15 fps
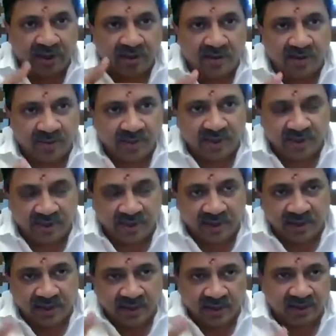economy,
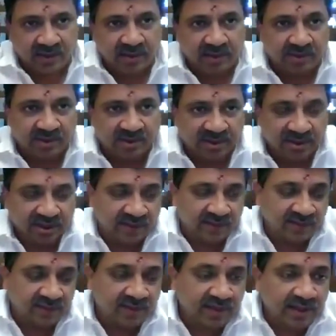at the commercial
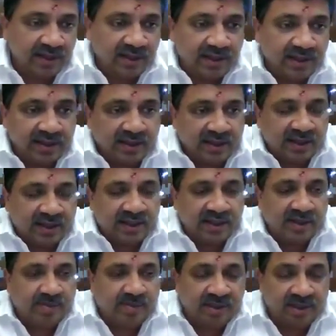level, that
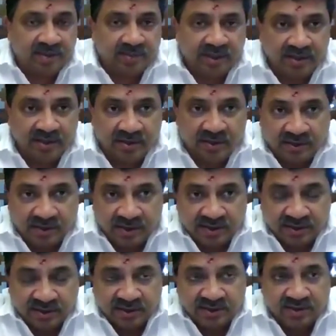independent media
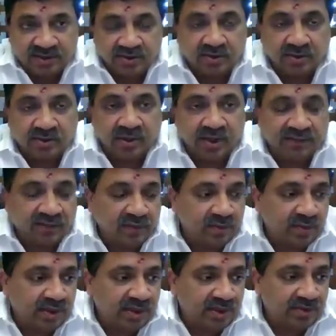organizations don't have to
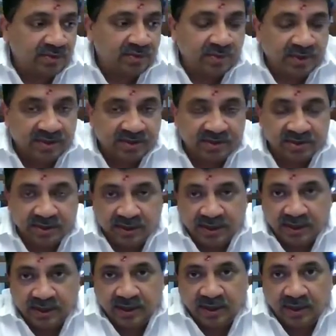worry too much
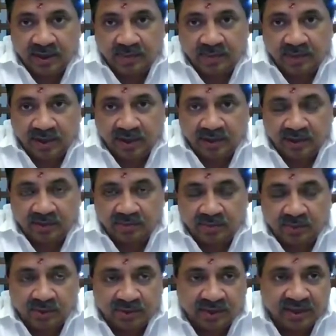about
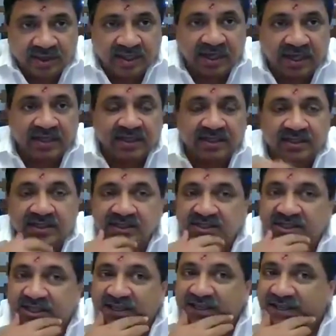both the carrot and the
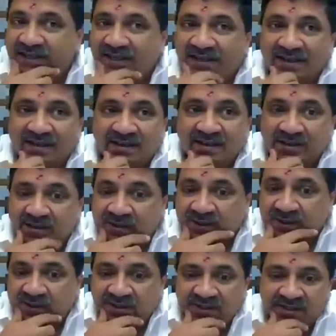stick.
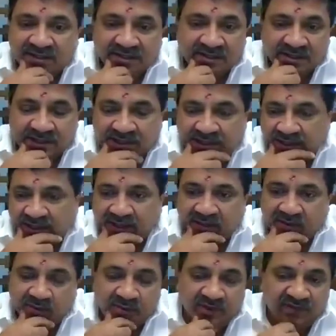And
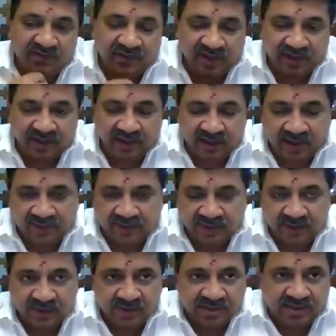to be fair,
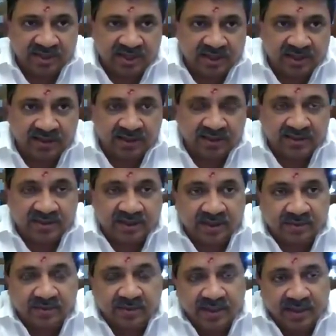after Ms. Jayalalitha's
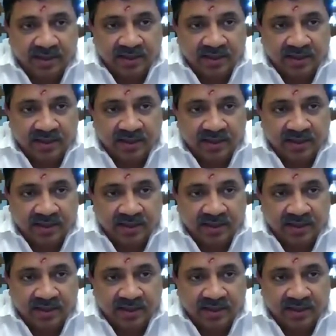time,